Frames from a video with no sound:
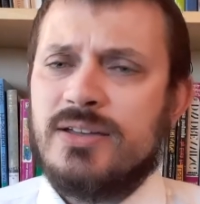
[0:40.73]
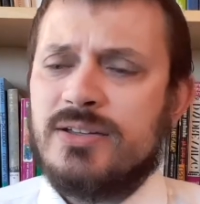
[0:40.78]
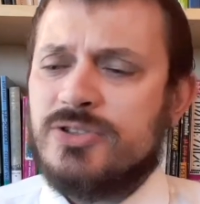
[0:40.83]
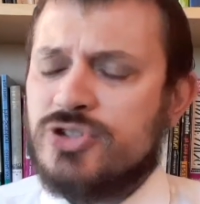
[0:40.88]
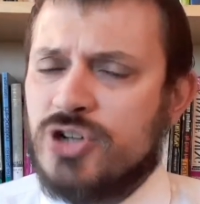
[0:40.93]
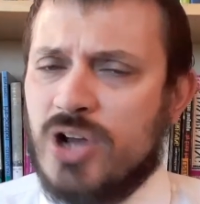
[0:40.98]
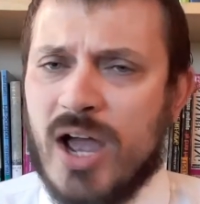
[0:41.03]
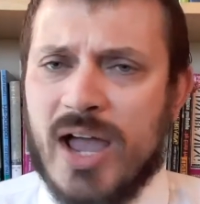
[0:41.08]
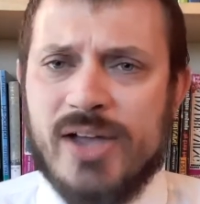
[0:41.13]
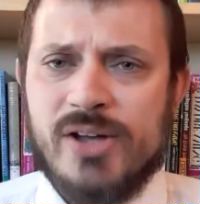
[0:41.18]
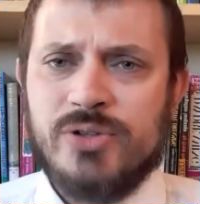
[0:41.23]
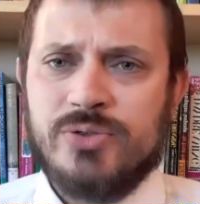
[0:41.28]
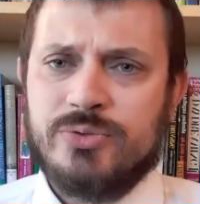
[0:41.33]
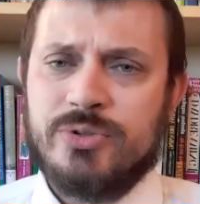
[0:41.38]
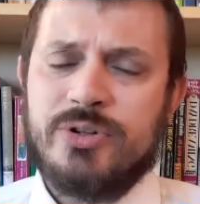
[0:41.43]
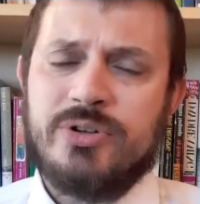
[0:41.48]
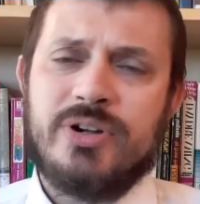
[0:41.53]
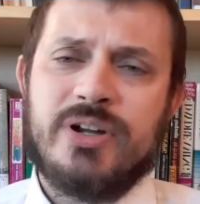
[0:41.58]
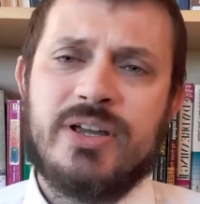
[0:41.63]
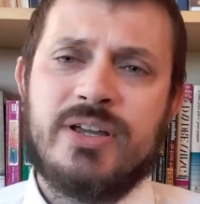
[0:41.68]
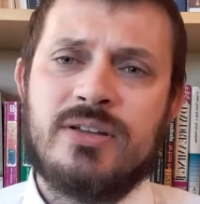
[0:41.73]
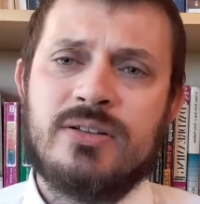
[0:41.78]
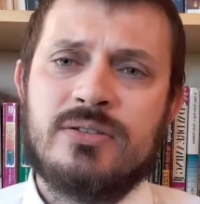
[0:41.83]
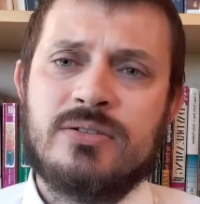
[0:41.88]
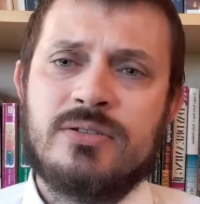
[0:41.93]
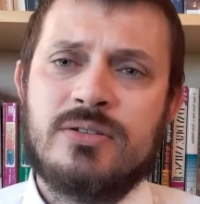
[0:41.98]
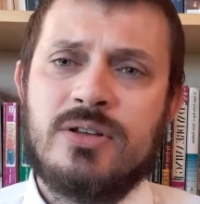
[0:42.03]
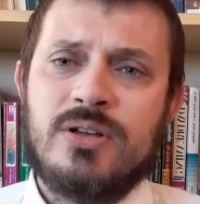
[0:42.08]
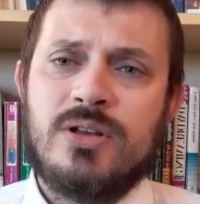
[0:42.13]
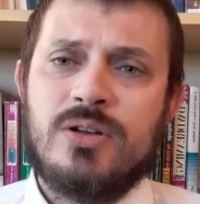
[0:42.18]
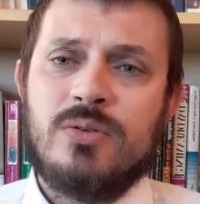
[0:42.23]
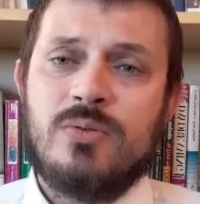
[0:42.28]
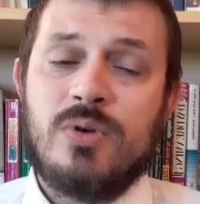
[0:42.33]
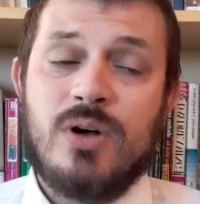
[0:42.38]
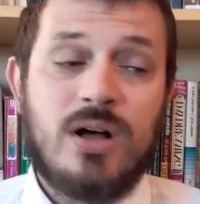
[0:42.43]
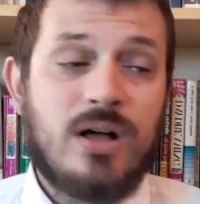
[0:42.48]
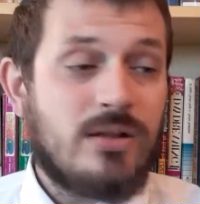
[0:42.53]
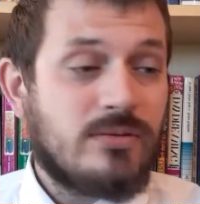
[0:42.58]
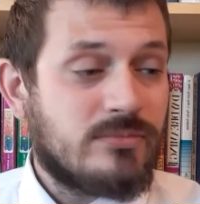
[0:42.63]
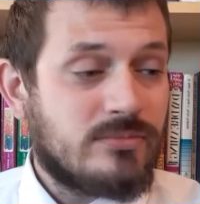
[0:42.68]
child rearing,
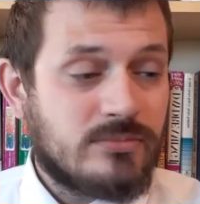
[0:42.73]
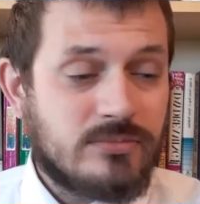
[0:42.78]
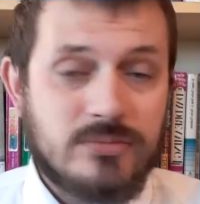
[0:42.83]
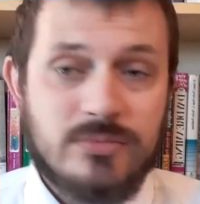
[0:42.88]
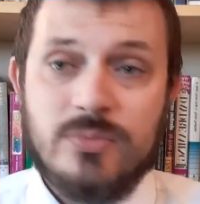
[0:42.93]
well,